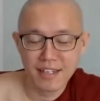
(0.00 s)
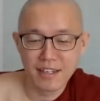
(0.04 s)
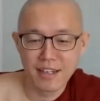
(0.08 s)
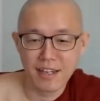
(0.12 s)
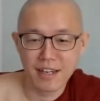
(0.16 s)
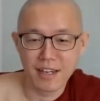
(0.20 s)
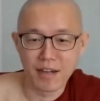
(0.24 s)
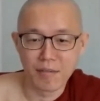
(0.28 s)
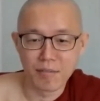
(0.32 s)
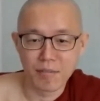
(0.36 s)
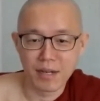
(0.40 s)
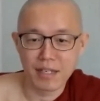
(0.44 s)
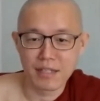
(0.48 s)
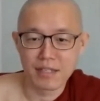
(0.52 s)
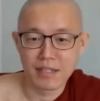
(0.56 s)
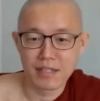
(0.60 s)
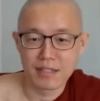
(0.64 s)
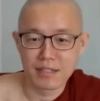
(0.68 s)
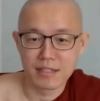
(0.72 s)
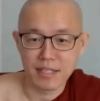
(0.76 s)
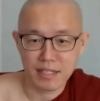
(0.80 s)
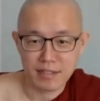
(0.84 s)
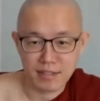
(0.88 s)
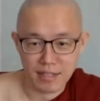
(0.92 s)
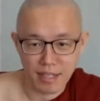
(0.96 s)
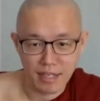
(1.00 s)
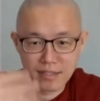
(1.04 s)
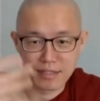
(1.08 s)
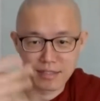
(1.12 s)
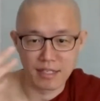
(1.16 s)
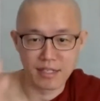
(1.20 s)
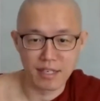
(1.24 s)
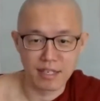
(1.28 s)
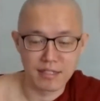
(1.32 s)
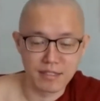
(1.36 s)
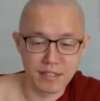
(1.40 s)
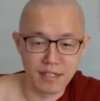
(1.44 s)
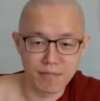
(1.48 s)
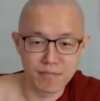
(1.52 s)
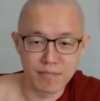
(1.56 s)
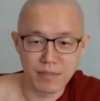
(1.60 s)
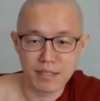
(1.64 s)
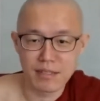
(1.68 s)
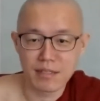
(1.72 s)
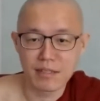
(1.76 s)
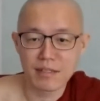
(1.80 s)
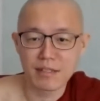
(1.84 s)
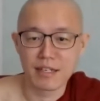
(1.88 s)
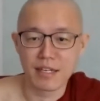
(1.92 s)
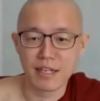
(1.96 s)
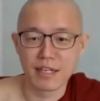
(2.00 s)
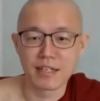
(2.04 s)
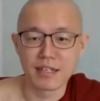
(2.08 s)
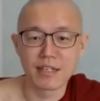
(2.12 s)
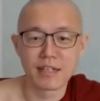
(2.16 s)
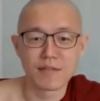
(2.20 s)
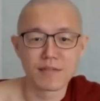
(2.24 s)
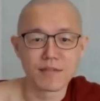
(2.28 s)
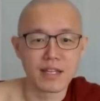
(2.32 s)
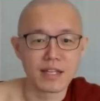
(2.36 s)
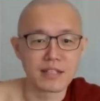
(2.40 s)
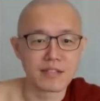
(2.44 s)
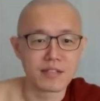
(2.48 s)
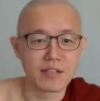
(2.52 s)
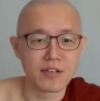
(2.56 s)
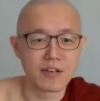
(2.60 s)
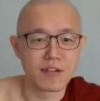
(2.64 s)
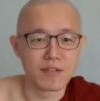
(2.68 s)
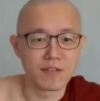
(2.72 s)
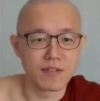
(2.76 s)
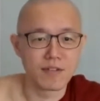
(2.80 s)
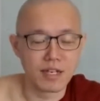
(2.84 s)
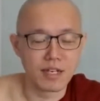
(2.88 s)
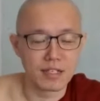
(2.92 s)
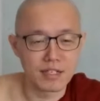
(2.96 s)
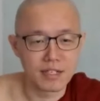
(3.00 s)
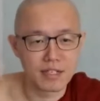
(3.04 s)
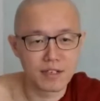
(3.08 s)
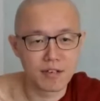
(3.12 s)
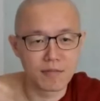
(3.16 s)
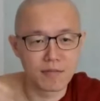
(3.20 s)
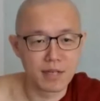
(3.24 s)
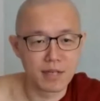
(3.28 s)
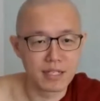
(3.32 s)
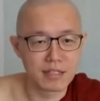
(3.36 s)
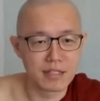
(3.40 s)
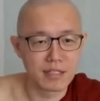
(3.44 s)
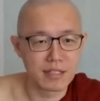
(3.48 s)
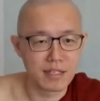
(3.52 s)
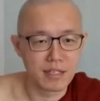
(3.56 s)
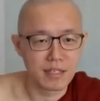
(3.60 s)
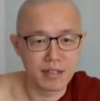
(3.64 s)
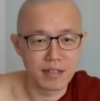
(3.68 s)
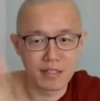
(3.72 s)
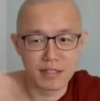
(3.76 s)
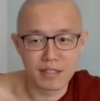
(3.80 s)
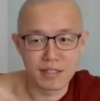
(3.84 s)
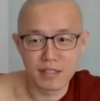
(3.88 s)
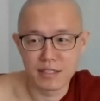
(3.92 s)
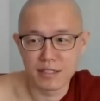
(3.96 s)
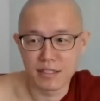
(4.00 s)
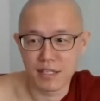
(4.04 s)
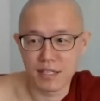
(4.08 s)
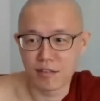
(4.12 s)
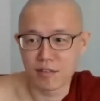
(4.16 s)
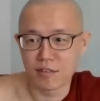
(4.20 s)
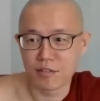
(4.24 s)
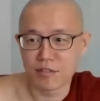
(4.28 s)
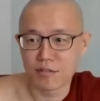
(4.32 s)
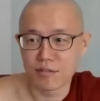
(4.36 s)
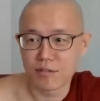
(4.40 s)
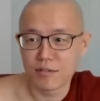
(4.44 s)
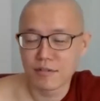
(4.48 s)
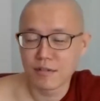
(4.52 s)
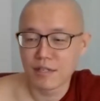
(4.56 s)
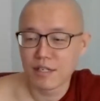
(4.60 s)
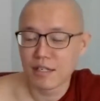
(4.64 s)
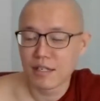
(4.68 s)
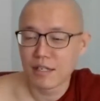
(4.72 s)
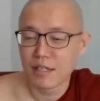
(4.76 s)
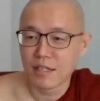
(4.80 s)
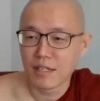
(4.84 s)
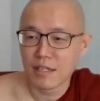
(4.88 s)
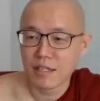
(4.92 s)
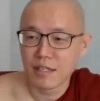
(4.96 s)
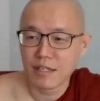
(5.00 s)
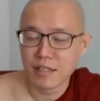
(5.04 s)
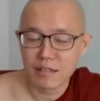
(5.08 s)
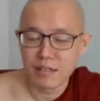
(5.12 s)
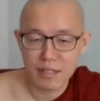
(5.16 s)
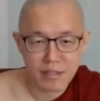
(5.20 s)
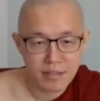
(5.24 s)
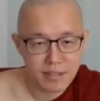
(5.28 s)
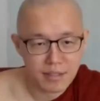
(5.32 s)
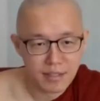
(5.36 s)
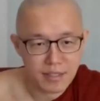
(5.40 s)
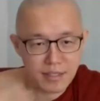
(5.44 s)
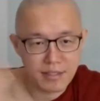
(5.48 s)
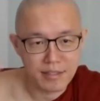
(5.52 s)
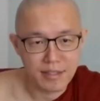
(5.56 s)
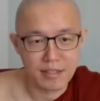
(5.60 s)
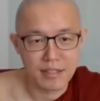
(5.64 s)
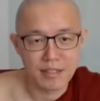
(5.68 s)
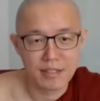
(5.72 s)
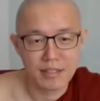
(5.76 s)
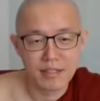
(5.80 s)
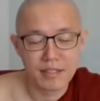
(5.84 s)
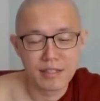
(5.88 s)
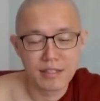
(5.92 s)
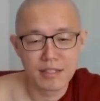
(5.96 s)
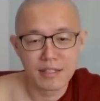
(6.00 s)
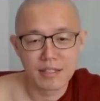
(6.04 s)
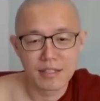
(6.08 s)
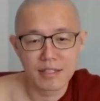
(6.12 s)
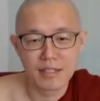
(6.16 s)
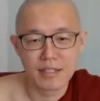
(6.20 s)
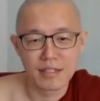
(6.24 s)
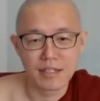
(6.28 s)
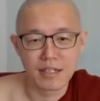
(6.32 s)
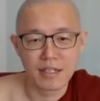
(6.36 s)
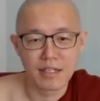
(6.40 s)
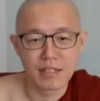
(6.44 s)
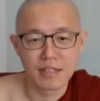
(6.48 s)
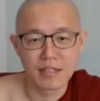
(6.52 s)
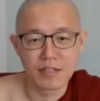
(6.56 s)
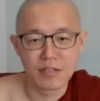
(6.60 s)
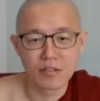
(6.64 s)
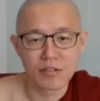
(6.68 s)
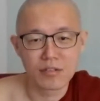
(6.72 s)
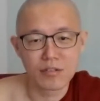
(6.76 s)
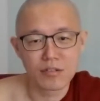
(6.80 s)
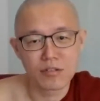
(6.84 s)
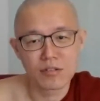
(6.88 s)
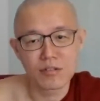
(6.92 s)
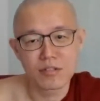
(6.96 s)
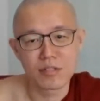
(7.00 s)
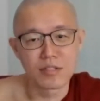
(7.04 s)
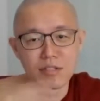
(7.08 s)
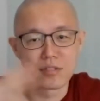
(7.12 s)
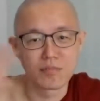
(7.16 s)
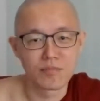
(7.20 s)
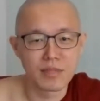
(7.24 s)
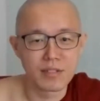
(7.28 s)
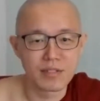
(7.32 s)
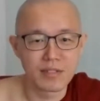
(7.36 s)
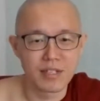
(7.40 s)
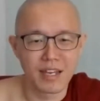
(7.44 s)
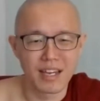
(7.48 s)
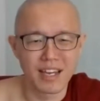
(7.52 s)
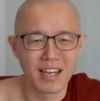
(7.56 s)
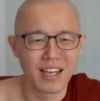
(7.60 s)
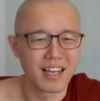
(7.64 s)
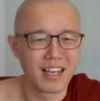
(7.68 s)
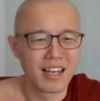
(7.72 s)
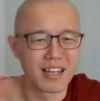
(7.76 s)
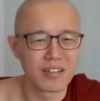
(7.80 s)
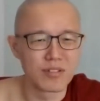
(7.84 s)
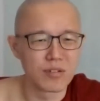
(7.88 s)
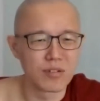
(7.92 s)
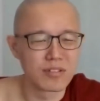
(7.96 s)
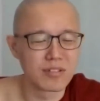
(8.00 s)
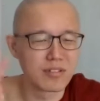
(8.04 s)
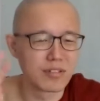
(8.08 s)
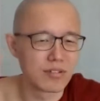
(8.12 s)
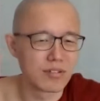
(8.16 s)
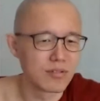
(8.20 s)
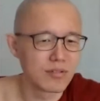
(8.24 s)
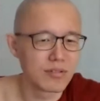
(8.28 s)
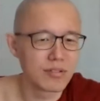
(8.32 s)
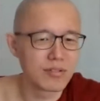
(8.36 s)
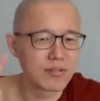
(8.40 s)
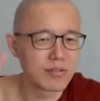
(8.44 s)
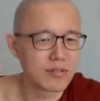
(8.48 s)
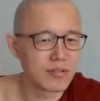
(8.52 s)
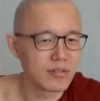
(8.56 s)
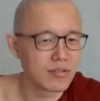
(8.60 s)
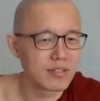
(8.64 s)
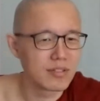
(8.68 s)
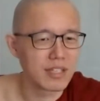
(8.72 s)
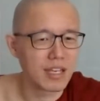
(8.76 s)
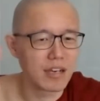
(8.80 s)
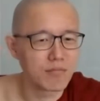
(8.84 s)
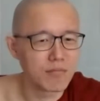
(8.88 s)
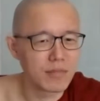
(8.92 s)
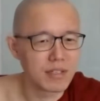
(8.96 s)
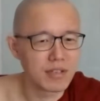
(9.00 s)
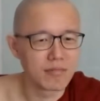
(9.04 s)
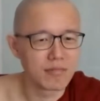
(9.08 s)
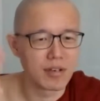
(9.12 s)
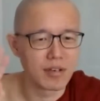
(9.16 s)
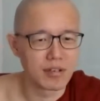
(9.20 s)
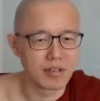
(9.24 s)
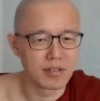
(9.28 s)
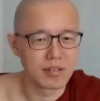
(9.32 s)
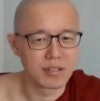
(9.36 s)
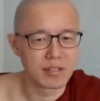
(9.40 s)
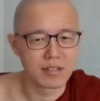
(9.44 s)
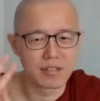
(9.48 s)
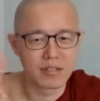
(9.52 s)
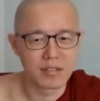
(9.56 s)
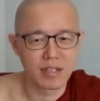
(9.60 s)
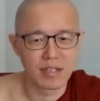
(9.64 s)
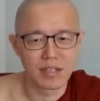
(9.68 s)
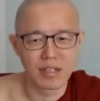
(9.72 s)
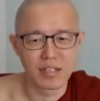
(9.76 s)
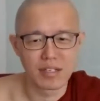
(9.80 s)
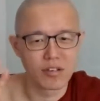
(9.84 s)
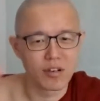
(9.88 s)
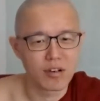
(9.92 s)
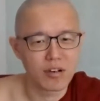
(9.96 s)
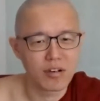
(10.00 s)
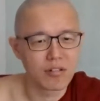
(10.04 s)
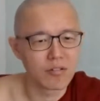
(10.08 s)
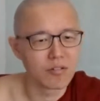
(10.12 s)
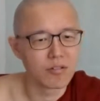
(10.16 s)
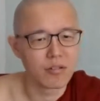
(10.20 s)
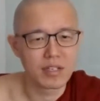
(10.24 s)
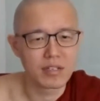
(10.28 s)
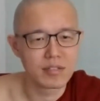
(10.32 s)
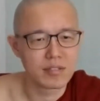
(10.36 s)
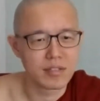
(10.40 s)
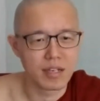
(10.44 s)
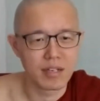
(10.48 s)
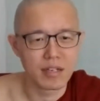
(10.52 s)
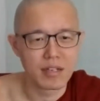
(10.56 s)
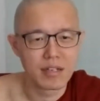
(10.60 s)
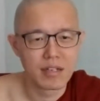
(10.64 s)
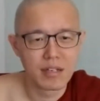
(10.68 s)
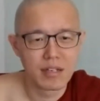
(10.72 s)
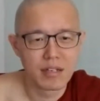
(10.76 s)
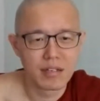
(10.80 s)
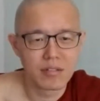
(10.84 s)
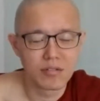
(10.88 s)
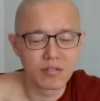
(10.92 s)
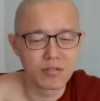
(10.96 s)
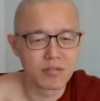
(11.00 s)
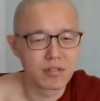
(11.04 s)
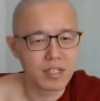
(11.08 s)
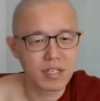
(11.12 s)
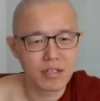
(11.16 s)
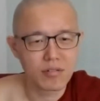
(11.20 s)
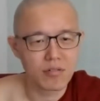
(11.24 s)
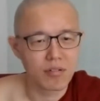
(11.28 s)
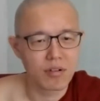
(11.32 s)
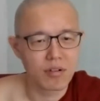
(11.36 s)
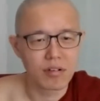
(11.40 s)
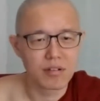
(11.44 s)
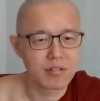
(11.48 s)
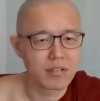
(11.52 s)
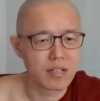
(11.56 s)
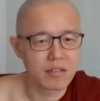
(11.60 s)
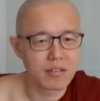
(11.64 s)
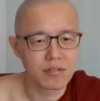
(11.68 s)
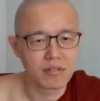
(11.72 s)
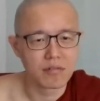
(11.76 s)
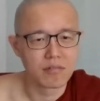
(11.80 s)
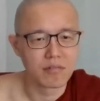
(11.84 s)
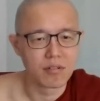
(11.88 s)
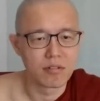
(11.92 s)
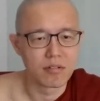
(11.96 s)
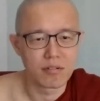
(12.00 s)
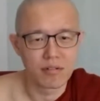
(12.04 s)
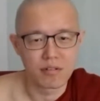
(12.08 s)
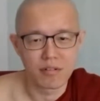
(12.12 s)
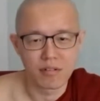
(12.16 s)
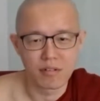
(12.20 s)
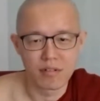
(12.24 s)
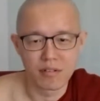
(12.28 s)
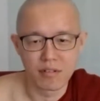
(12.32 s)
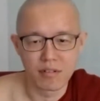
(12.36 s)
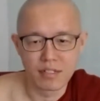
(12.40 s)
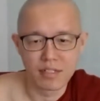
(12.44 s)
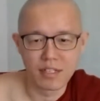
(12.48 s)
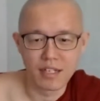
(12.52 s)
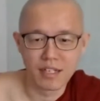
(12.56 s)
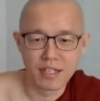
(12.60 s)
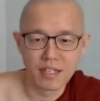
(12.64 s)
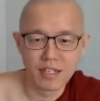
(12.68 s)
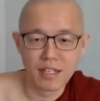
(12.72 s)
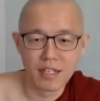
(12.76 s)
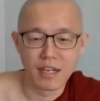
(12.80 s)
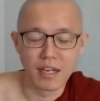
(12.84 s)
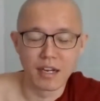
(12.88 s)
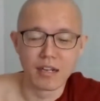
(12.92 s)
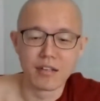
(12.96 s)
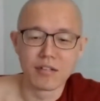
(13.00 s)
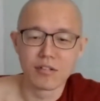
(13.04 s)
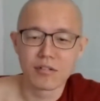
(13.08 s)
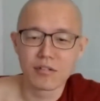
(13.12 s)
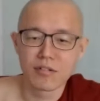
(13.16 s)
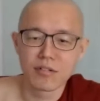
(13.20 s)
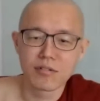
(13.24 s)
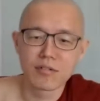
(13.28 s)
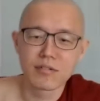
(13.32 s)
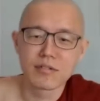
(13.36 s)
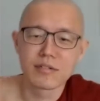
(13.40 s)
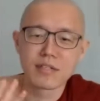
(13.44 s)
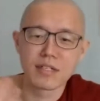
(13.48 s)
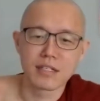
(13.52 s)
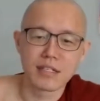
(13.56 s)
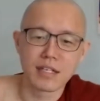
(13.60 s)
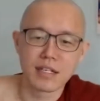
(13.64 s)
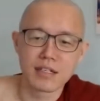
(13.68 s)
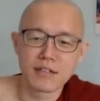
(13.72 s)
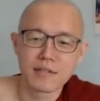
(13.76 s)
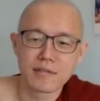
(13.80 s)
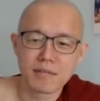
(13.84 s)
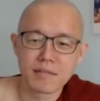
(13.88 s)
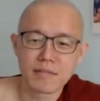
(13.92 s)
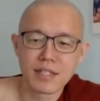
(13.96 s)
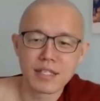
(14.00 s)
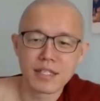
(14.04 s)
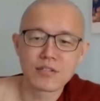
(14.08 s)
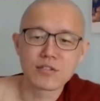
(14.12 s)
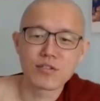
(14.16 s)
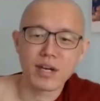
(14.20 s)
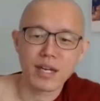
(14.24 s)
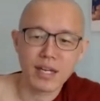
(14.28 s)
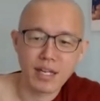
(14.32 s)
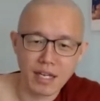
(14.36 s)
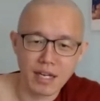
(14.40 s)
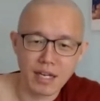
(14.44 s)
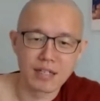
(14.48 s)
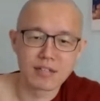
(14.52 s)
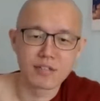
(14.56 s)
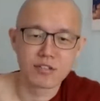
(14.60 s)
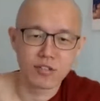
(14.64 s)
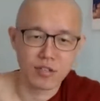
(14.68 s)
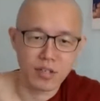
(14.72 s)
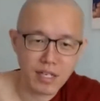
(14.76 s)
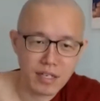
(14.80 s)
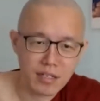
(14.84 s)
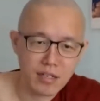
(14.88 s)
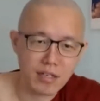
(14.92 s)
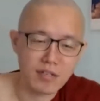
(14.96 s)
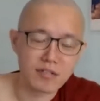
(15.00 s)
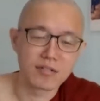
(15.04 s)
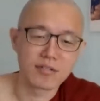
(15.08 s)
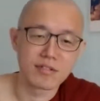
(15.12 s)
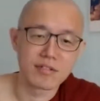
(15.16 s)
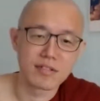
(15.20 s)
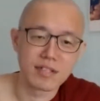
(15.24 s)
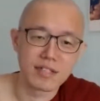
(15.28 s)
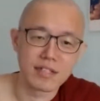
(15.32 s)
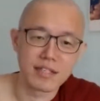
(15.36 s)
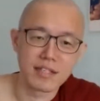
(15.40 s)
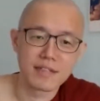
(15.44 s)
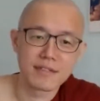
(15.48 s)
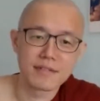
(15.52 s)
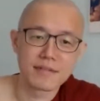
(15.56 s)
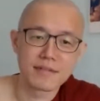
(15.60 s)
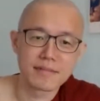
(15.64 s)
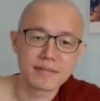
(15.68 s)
But just as an example, like if let's say your father or mother can tell you, just listen. Yeah, don't dismiss it. Aiya, don't tell me about this. You're always today quarrel that tomorrow. Don't say that. Try not to say that.